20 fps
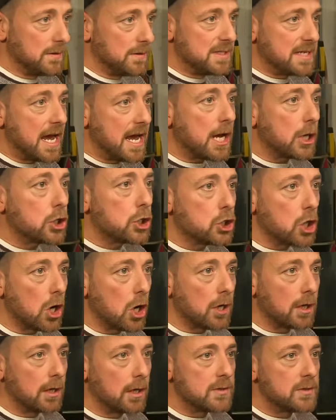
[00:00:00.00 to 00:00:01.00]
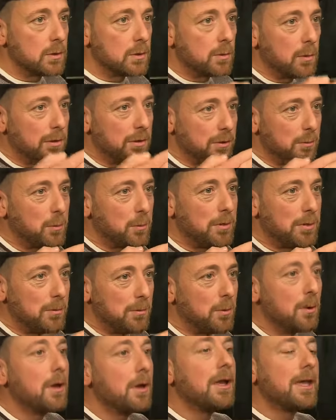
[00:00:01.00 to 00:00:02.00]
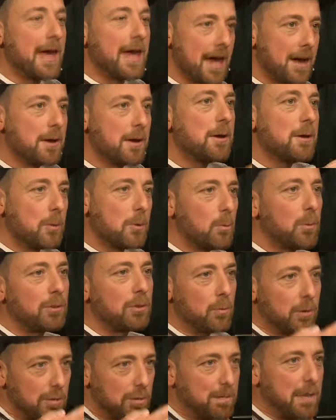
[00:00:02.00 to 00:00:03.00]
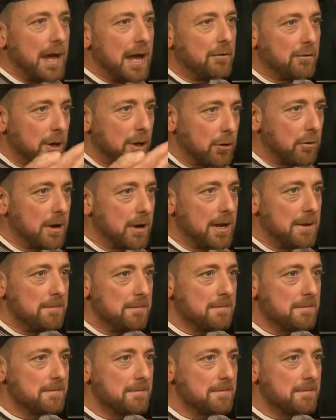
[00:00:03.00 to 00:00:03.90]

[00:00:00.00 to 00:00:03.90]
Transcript: of dark chocolate yes, sort of with, number with, four? That yeah, was one of with, my with butter and cream.